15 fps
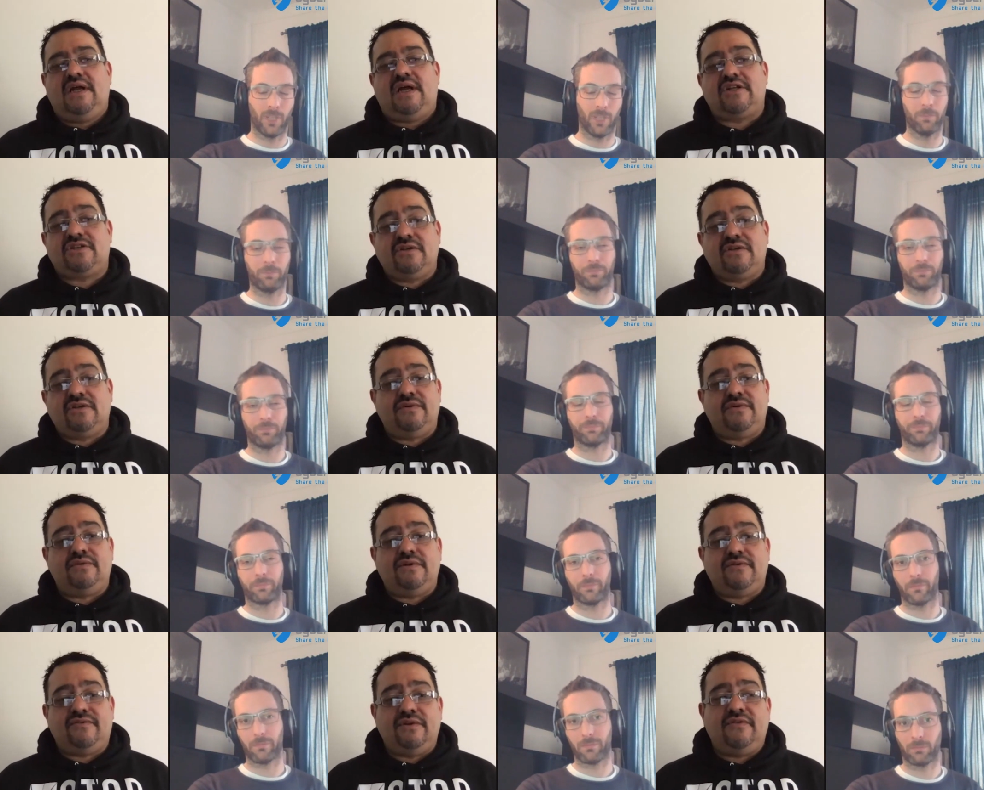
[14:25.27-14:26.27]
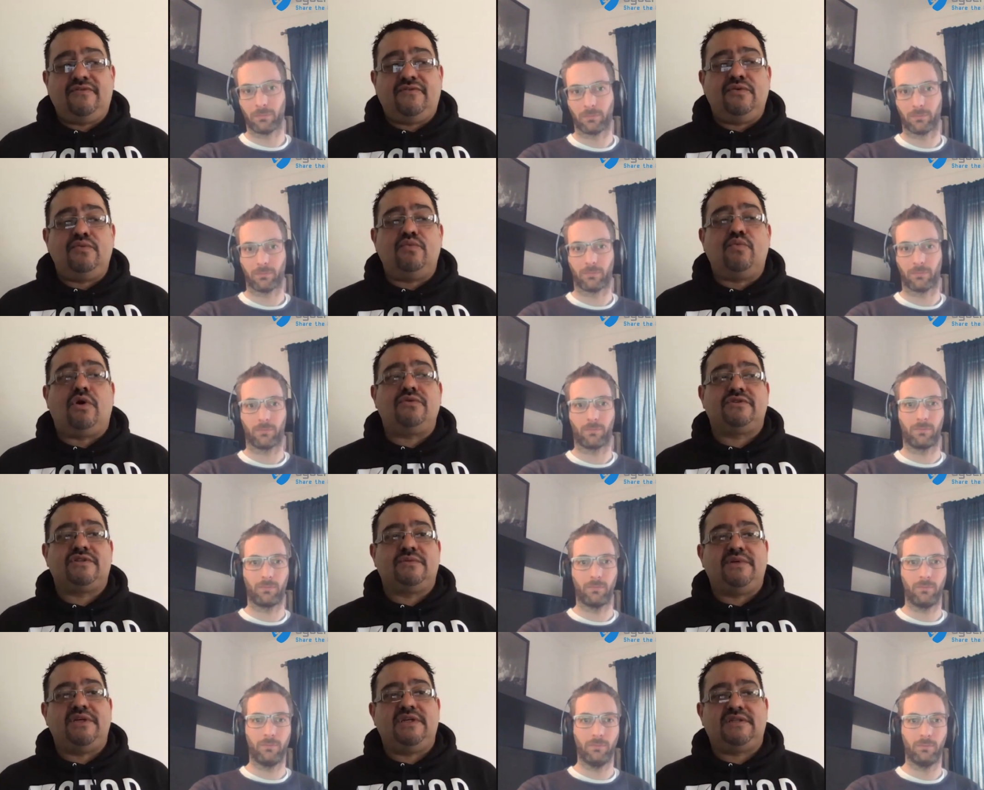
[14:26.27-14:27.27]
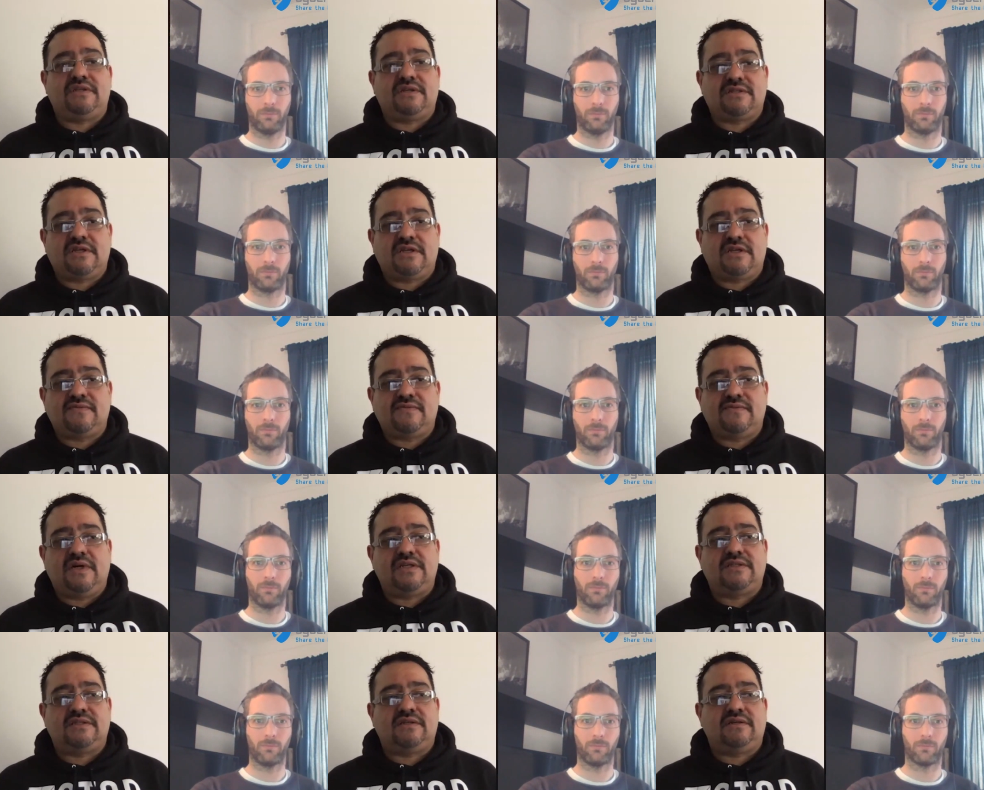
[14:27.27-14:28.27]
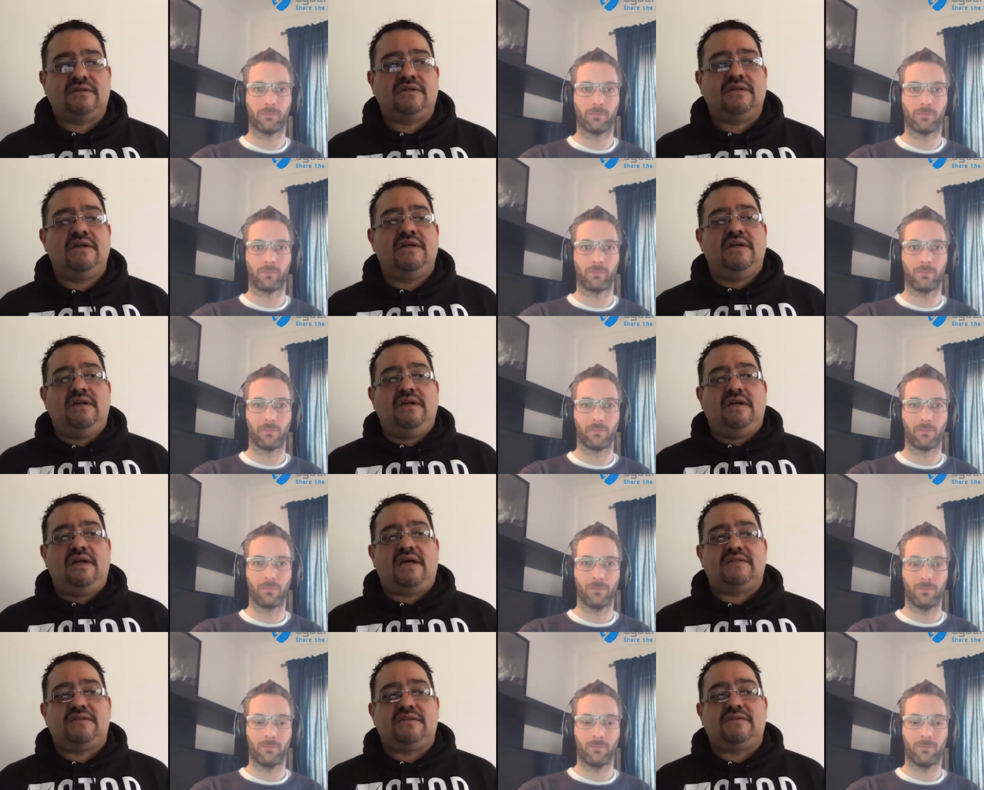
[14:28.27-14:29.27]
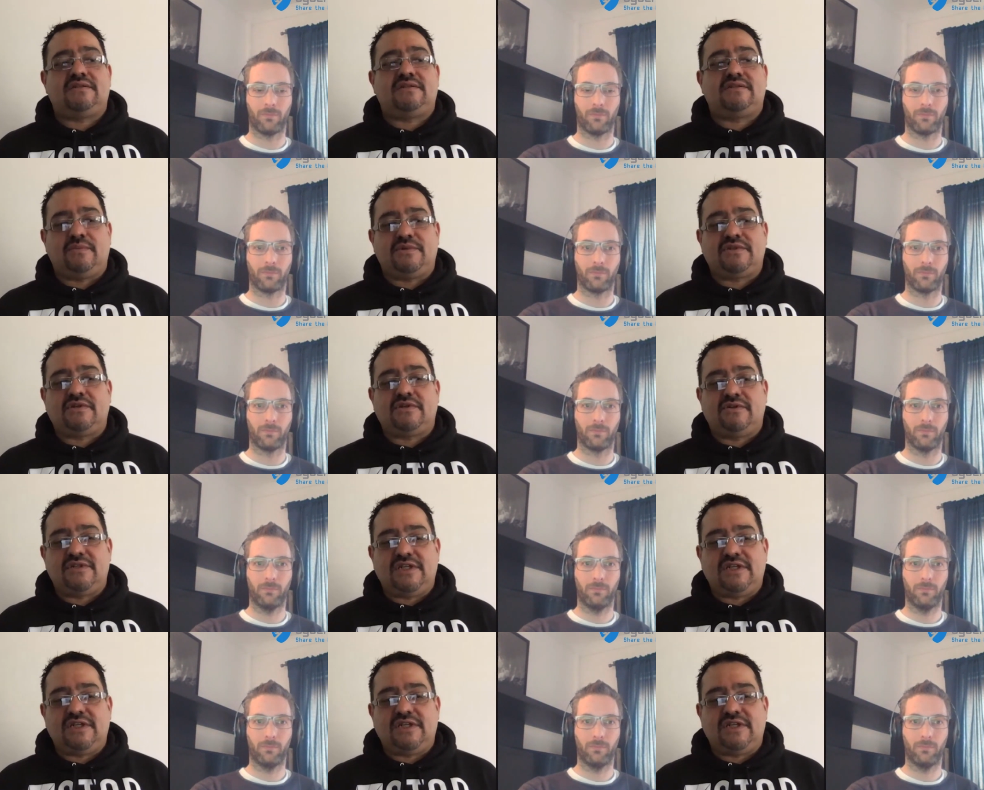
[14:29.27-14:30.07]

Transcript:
Speaker 1: Actually, if you if you if you want to be successful as a as a cybersecurity